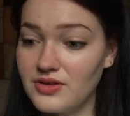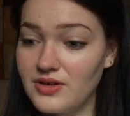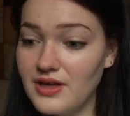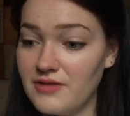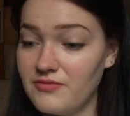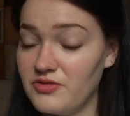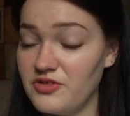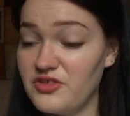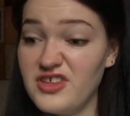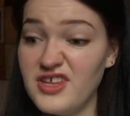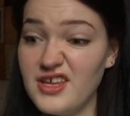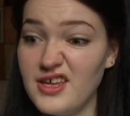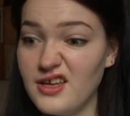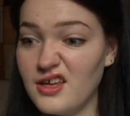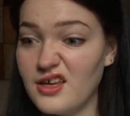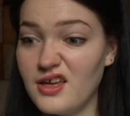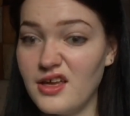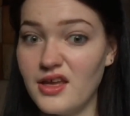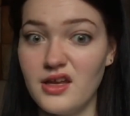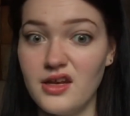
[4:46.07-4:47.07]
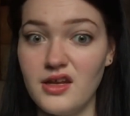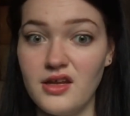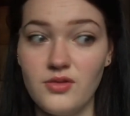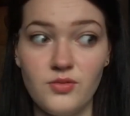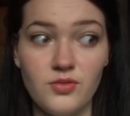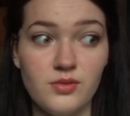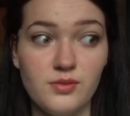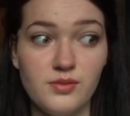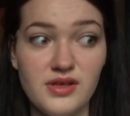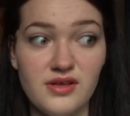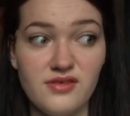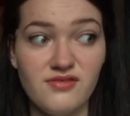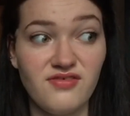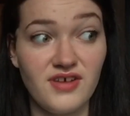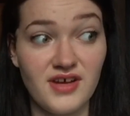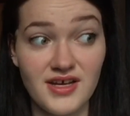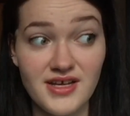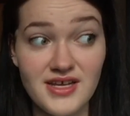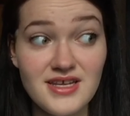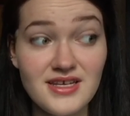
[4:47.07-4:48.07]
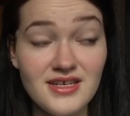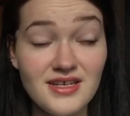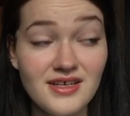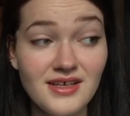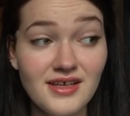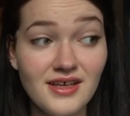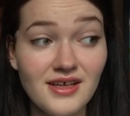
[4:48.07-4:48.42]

everything and it will be fine.